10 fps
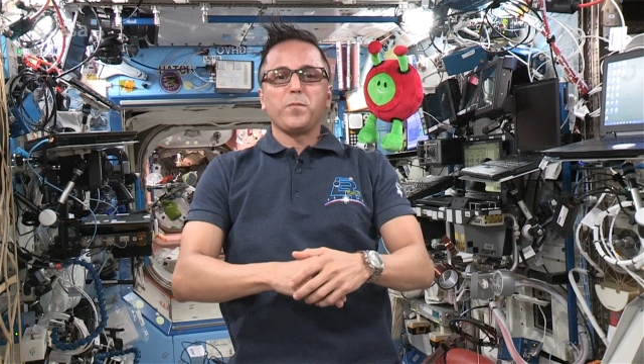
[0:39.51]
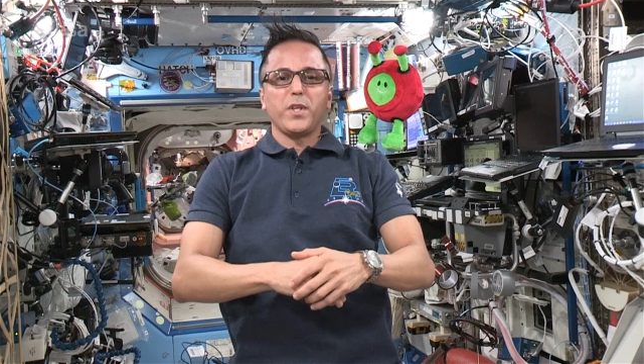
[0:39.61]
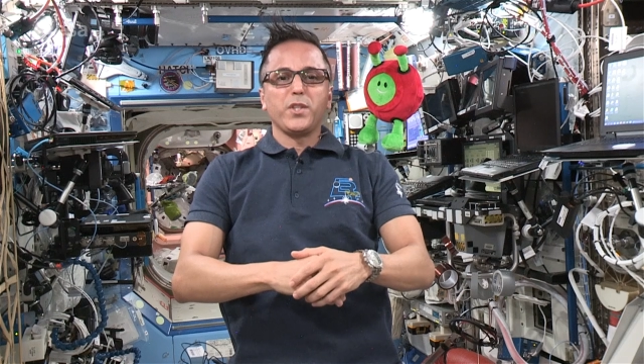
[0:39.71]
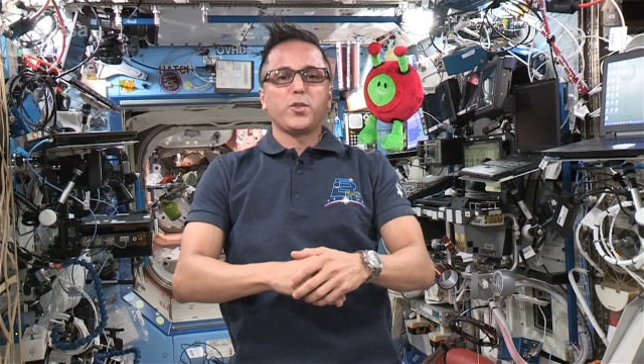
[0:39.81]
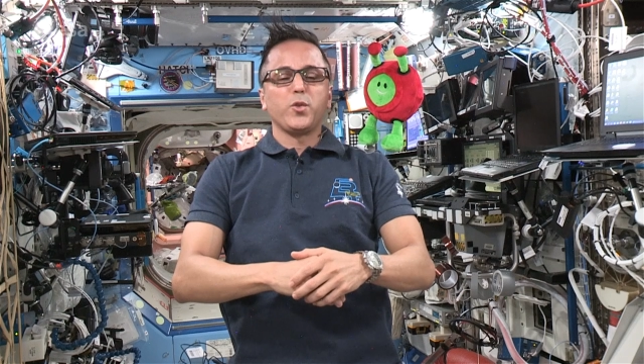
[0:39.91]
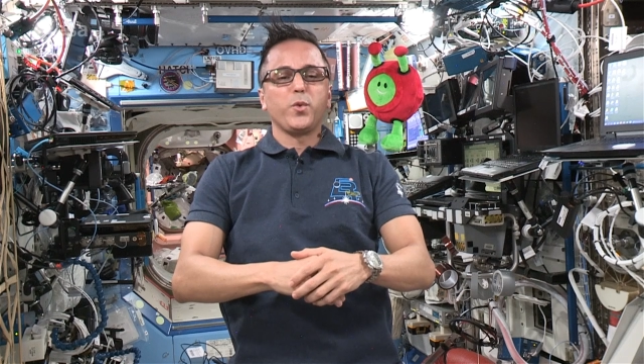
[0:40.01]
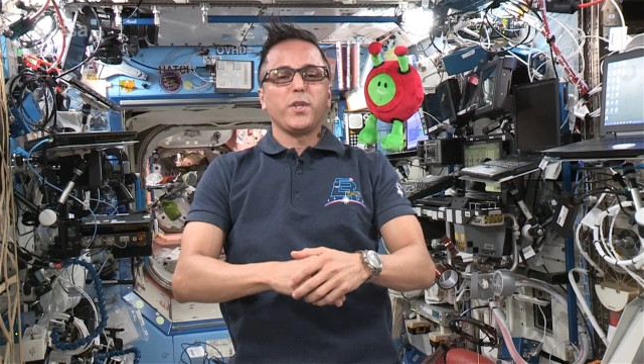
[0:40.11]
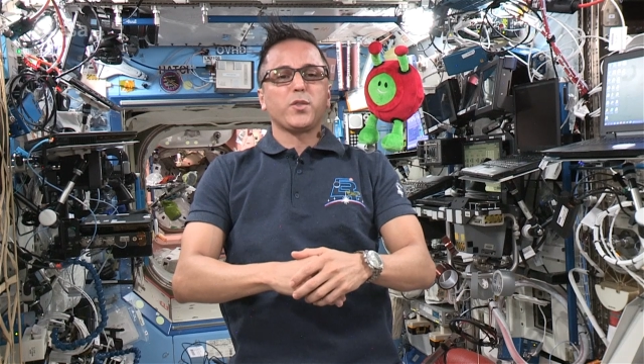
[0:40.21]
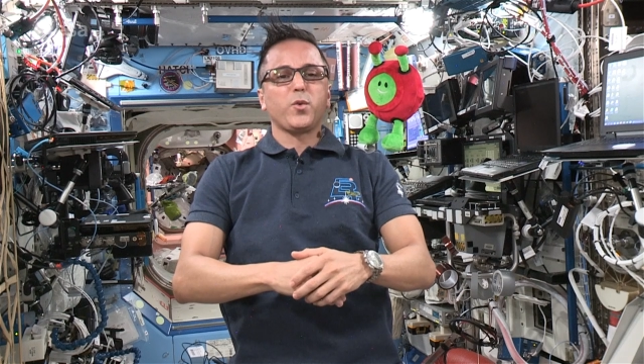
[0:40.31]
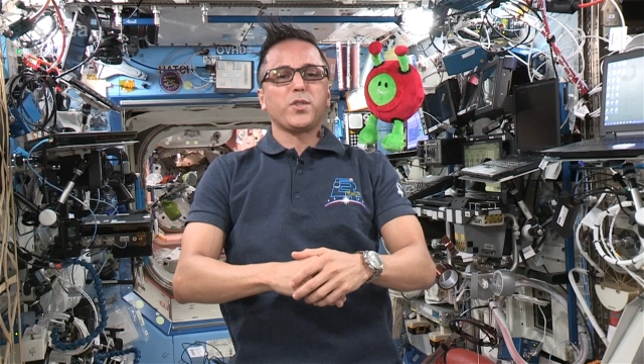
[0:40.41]
These two
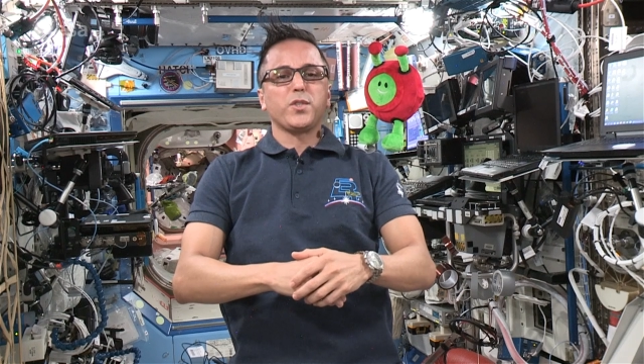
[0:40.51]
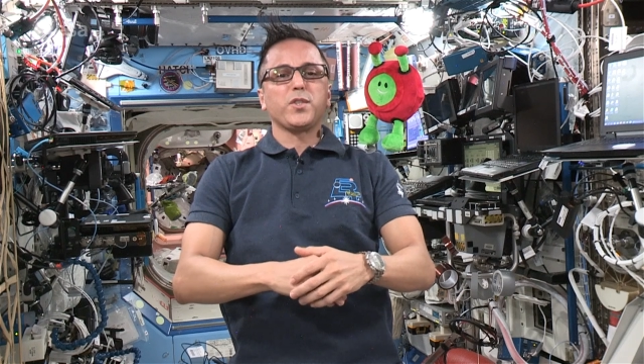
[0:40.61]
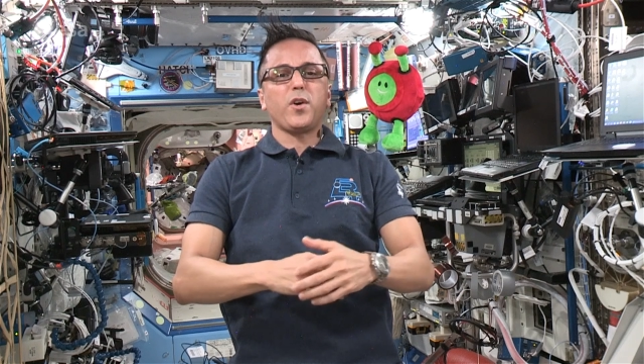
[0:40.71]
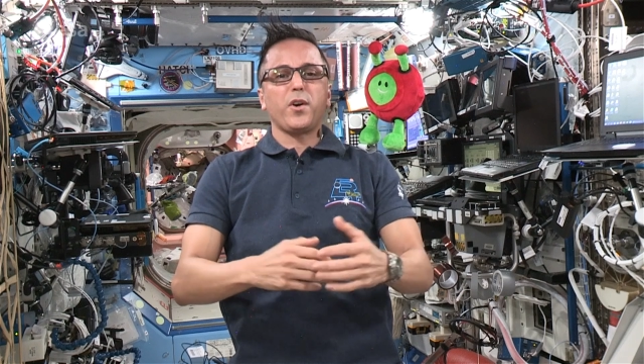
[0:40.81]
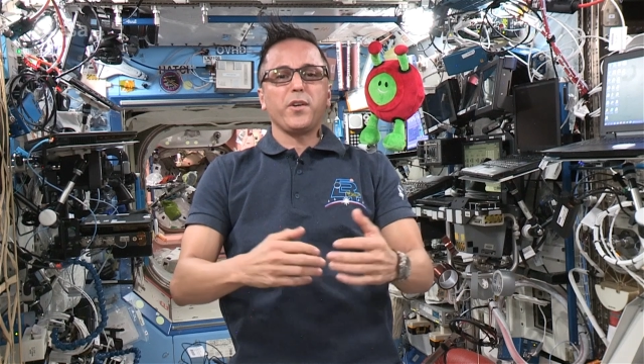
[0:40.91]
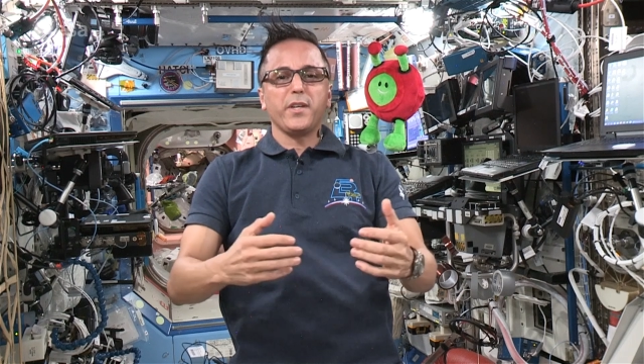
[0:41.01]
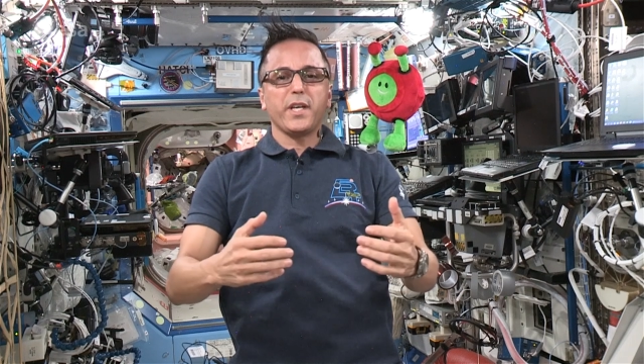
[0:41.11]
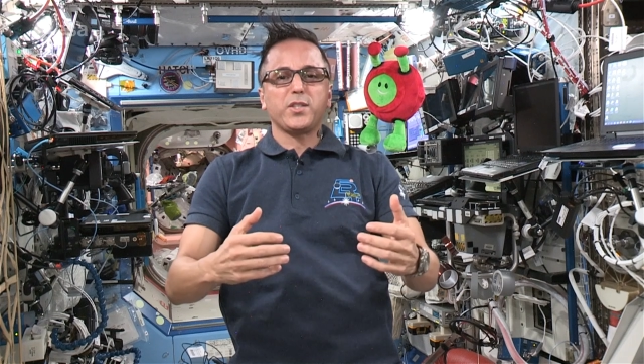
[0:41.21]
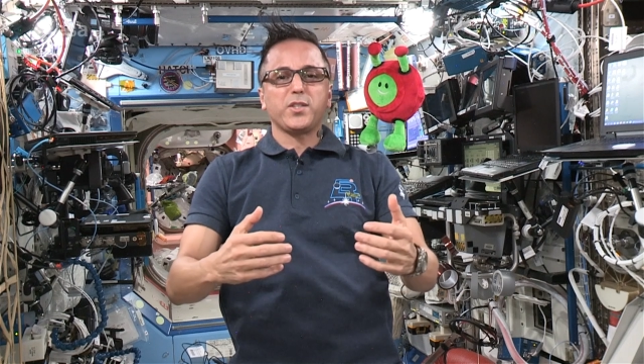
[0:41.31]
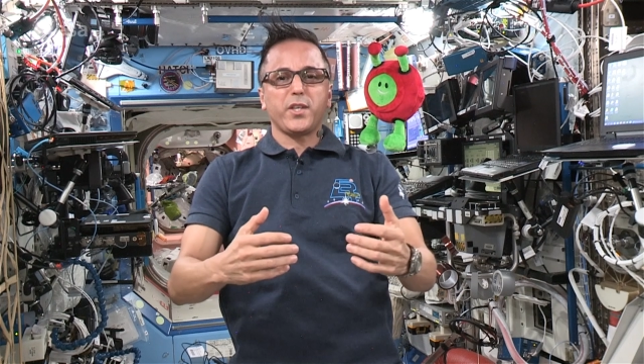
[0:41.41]
resources are
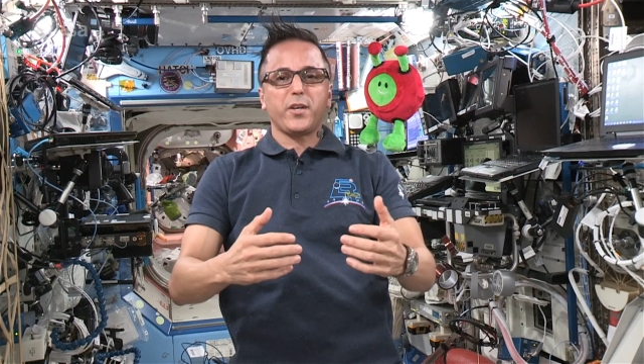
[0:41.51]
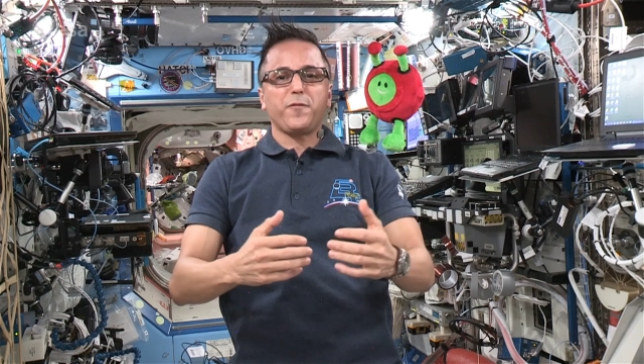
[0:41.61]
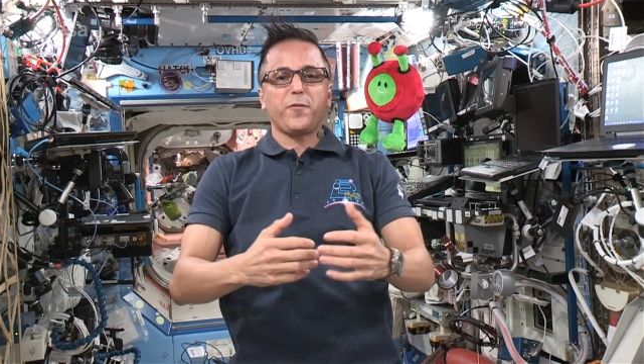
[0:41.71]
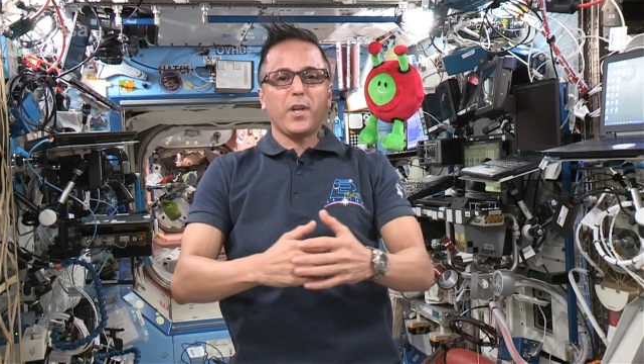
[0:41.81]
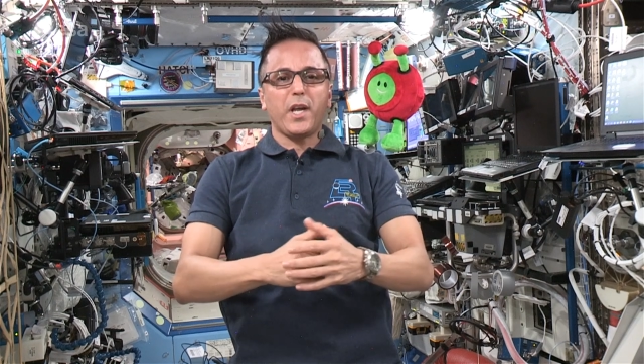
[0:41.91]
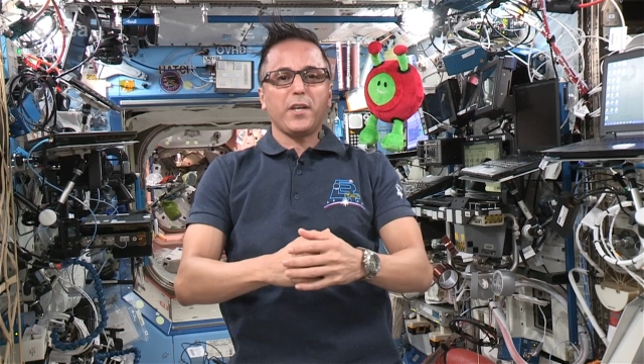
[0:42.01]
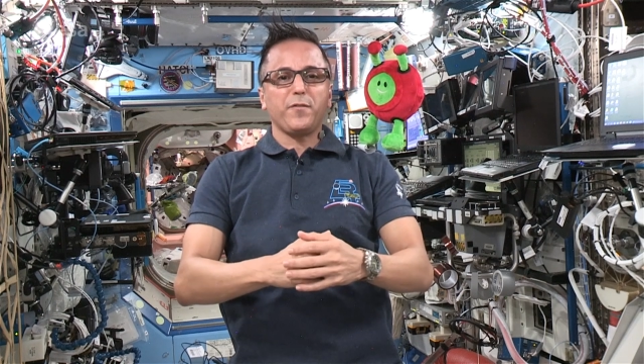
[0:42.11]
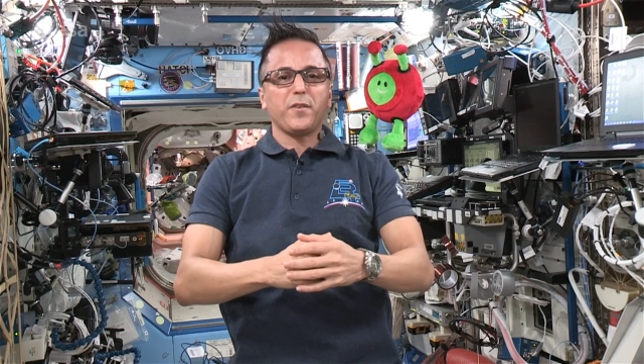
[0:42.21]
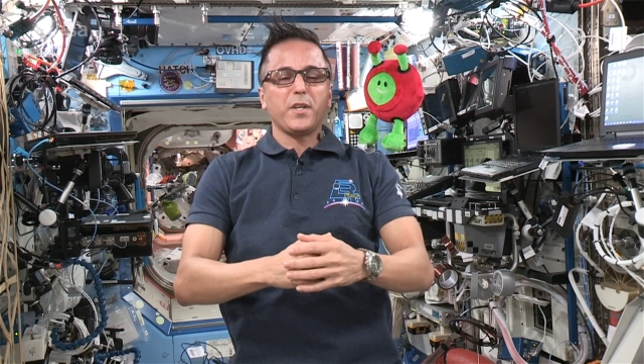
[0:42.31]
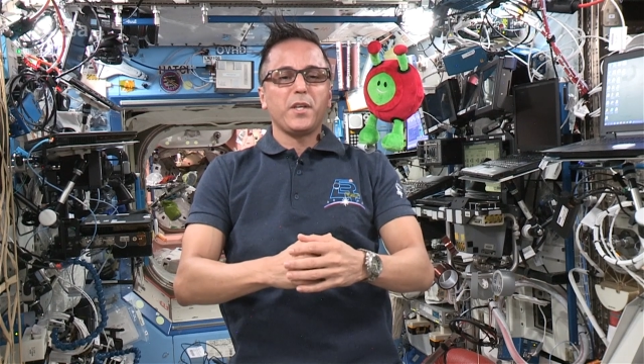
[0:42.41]
necessary for life.